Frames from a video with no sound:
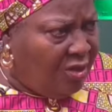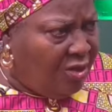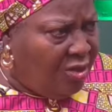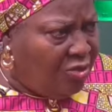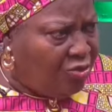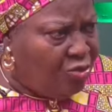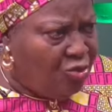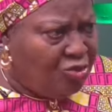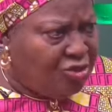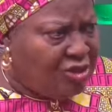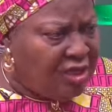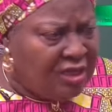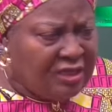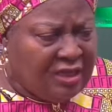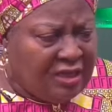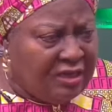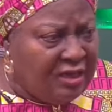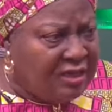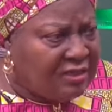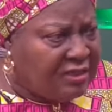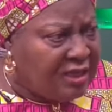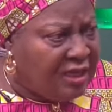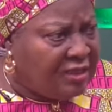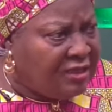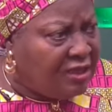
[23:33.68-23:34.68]
to
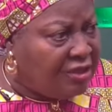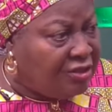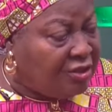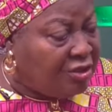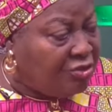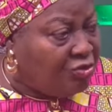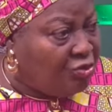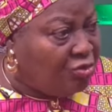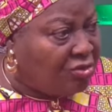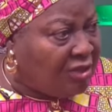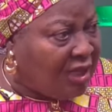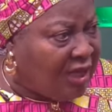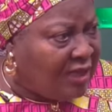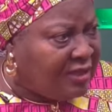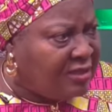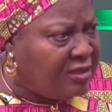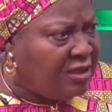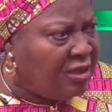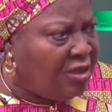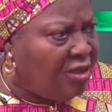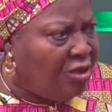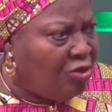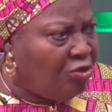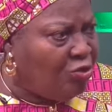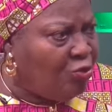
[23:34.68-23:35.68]
generate anything through tax,
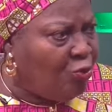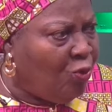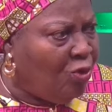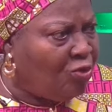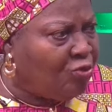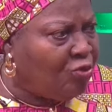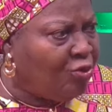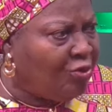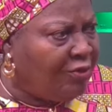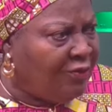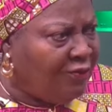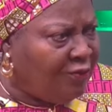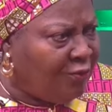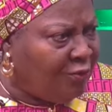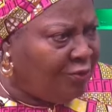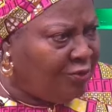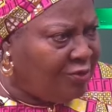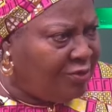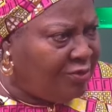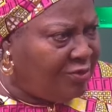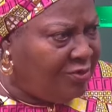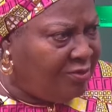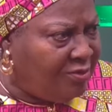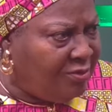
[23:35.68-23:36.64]
you want to revolt.